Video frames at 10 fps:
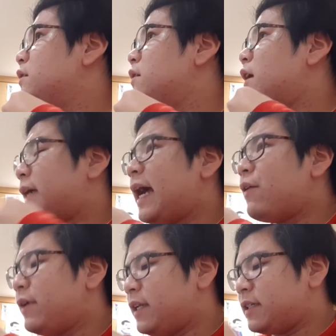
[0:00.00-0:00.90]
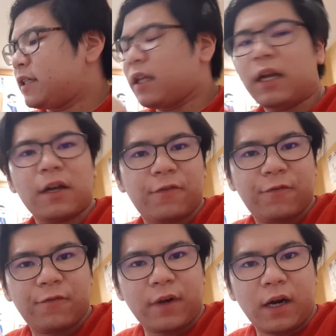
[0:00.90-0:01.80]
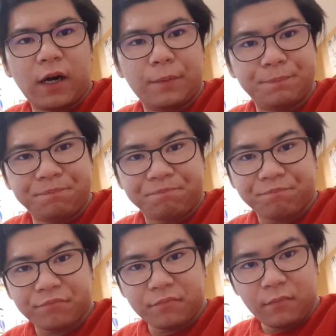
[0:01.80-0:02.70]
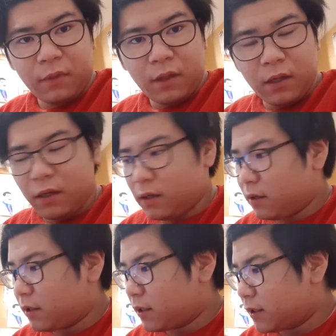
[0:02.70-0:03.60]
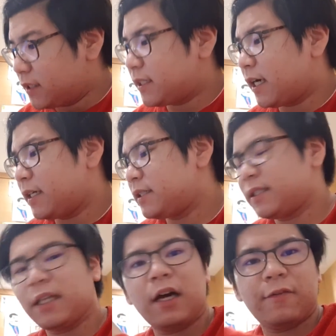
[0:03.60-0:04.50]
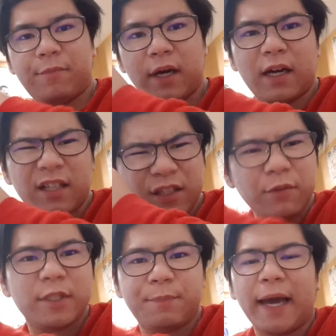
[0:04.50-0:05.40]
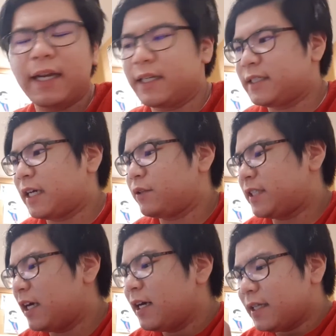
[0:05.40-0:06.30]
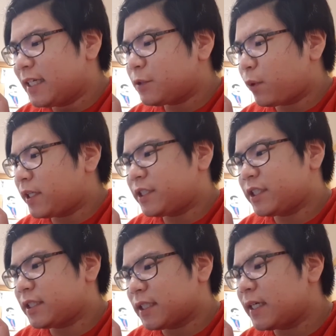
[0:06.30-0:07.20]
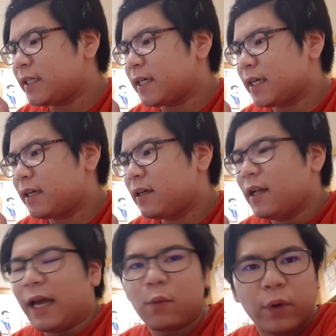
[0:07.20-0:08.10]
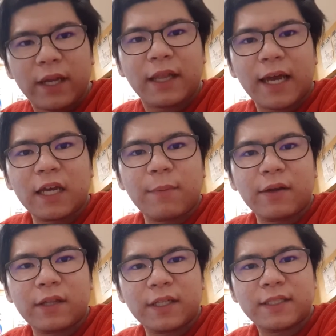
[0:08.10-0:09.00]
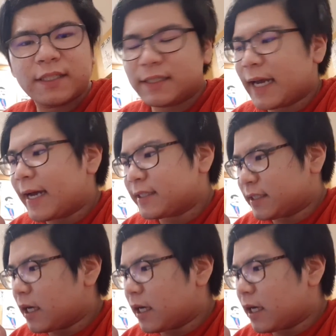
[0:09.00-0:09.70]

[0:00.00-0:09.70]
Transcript: Garen, there's a lot of designs, a lot of too much patterns, I would say. This one is just a tiger, and what I like about this is that